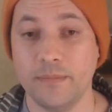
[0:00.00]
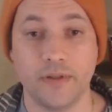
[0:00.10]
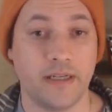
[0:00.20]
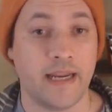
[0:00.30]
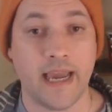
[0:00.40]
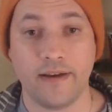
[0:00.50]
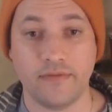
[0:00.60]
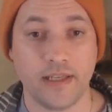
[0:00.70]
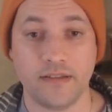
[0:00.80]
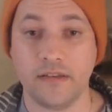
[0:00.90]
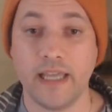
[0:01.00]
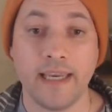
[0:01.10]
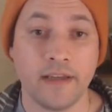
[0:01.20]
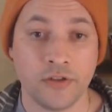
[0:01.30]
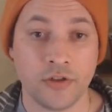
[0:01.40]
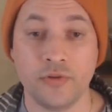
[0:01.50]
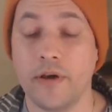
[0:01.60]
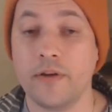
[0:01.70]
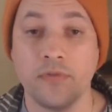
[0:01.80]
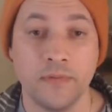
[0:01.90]
can have that is likened to other
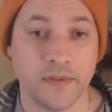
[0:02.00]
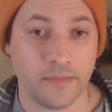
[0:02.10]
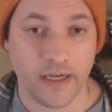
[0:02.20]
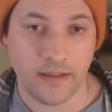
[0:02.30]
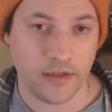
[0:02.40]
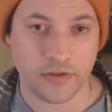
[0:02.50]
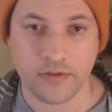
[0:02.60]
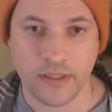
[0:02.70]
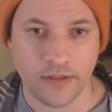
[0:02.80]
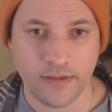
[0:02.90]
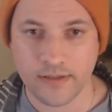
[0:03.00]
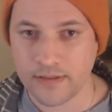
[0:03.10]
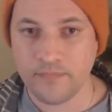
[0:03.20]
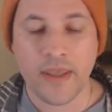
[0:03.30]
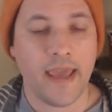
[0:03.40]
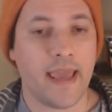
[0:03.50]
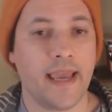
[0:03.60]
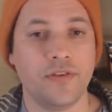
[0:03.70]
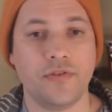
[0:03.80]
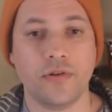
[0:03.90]
forms of biological illness. And
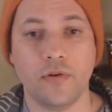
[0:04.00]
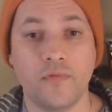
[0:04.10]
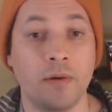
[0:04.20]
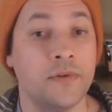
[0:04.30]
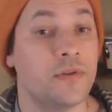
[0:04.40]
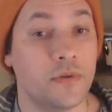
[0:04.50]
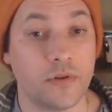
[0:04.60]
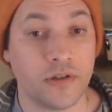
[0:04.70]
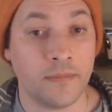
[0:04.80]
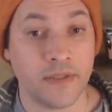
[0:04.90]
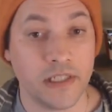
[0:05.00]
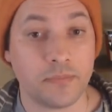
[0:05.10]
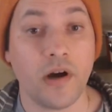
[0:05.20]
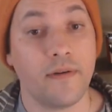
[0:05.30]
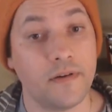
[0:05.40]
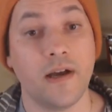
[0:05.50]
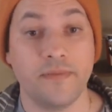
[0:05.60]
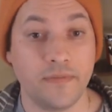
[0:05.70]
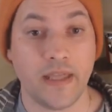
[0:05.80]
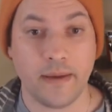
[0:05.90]
so pharmaceutical companies profit off of
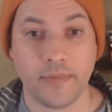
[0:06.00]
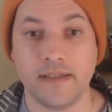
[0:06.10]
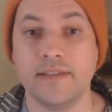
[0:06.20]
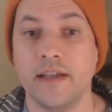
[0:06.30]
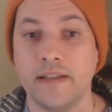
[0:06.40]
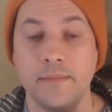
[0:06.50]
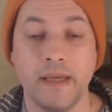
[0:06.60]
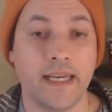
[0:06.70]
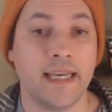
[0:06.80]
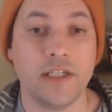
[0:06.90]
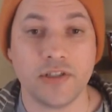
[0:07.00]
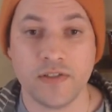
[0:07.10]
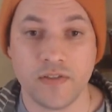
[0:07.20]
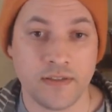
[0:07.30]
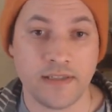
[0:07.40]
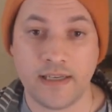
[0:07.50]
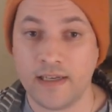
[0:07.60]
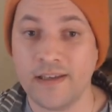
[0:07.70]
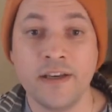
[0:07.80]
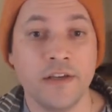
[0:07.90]
that by selling medications and saying,
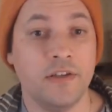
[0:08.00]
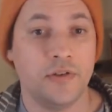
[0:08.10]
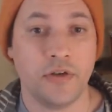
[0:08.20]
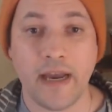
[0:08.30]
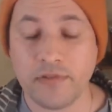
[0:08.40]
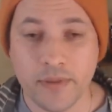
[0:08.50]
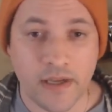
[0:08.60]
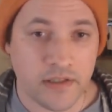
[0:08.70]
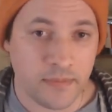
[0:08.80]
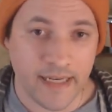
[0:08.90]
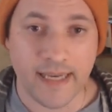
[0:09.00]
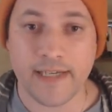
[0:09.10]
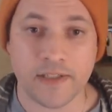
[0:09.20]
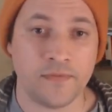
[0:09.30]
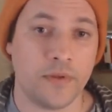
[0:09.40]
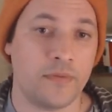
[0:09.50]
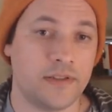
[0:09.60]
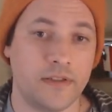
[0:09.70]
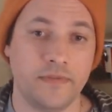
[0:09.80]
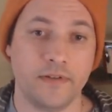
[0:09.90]
you know, you have to be on this medication for the rest
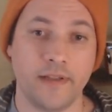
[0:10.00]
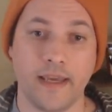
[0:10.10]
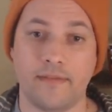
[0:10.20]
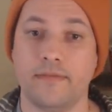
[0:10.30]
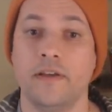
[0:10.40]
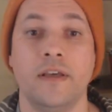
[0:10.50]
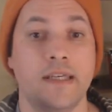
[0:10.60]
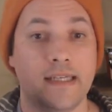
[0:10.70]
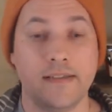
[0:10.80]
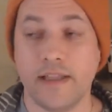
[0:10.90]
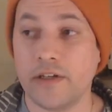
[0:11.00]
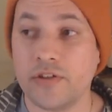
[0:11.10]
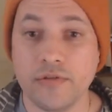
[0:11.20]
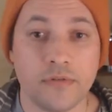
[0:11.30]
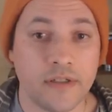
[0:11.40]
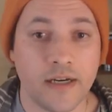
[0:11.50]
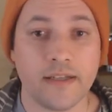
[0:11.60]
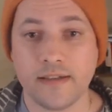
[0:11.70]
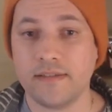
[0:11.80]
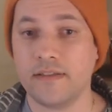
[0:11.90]
of your life. Is that true or not?
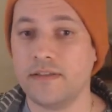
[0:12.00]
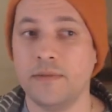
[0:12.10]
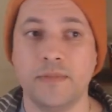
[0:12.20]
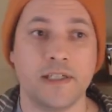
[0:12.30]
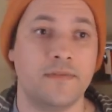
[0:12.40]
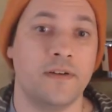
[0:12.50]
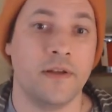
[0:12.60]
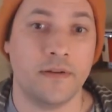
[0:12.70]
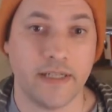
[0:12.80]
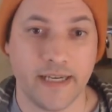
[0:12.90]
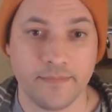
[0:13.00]
That's the subject for another day.